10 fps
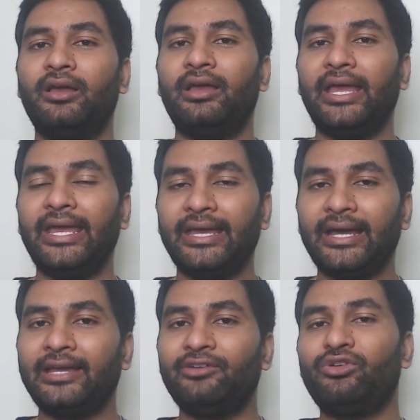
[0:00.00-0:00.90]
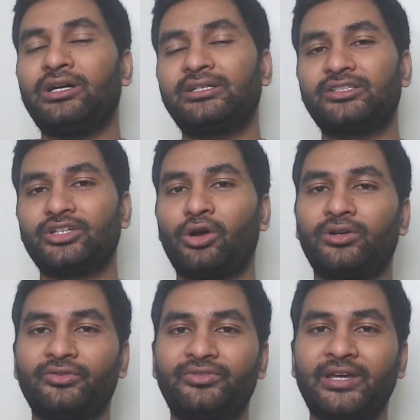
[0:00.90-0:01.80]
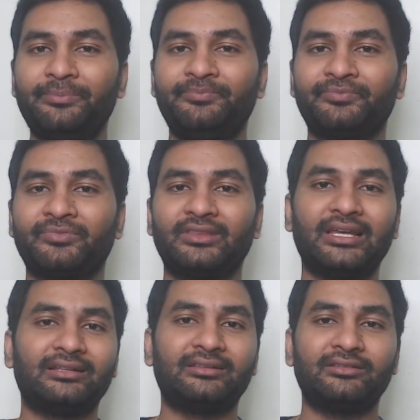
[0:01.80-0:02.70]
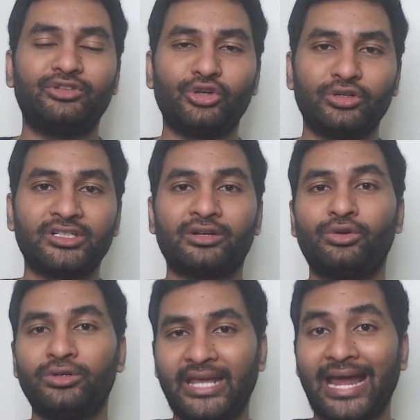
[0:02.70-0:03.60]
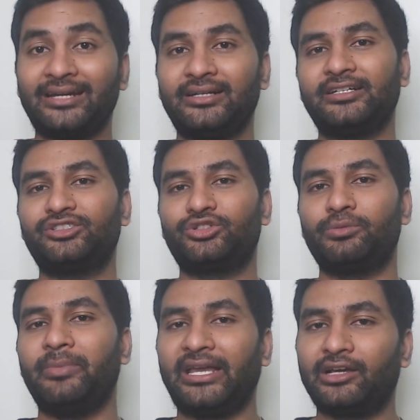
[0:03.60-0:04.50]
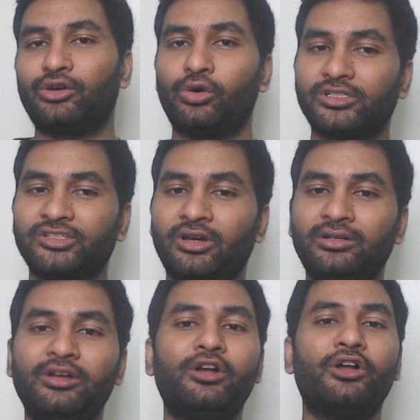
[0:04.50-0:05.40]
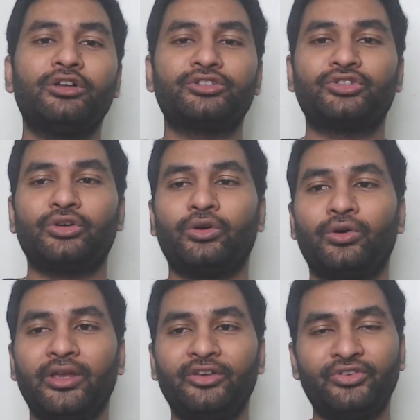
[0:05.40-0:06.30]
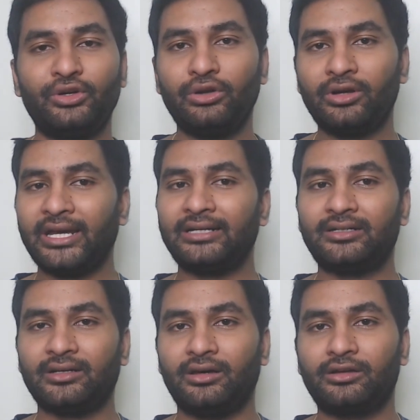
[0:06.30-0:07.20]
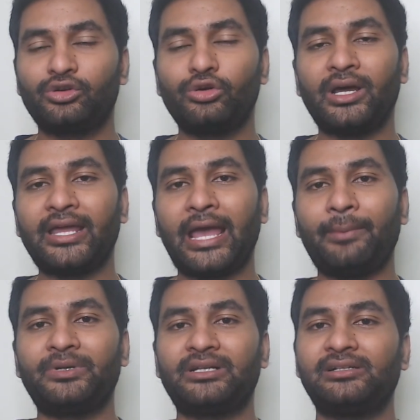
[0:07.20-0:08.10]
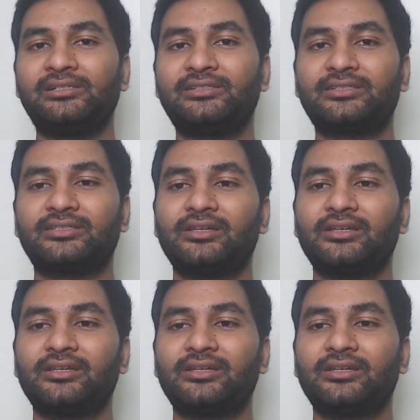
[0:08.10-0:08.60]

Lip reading: AI ones out of them, then those are good candidates to make a course on. So if you look at Runa Capital's